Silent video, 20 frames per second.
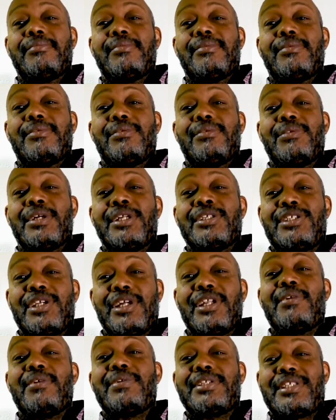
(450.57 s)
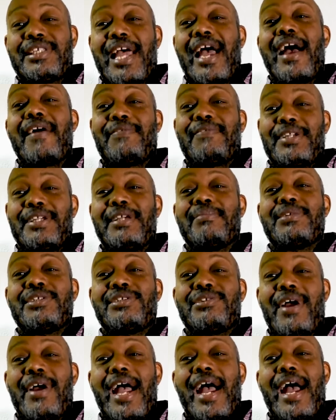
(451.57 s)
Until it was time for him to
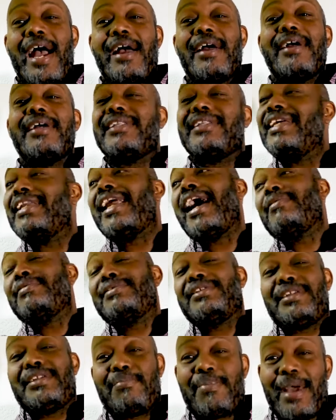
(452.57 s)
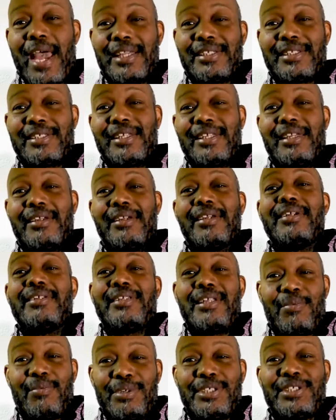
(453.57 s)
drive, then I was in the back sleep.
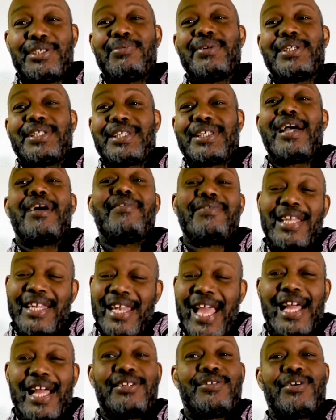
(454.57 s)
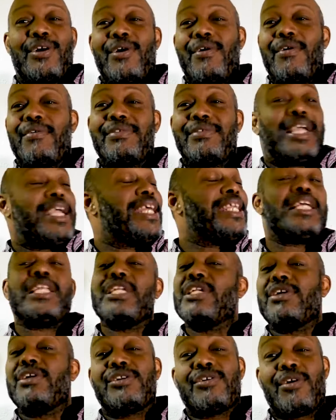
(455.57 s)
Then we switched up, then I drove. He ain't
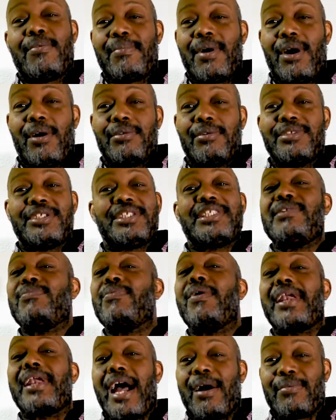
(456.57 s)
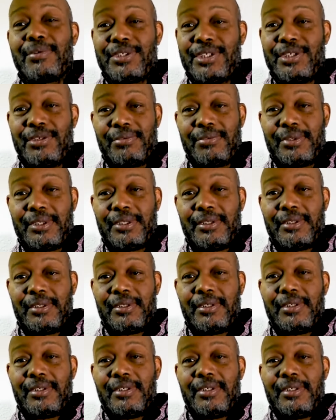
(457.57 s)
even look no more to see what I was doing. Y'all was
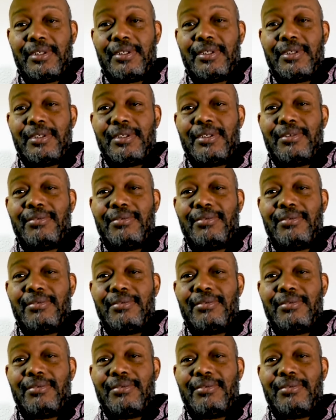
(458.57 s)
just teaming at that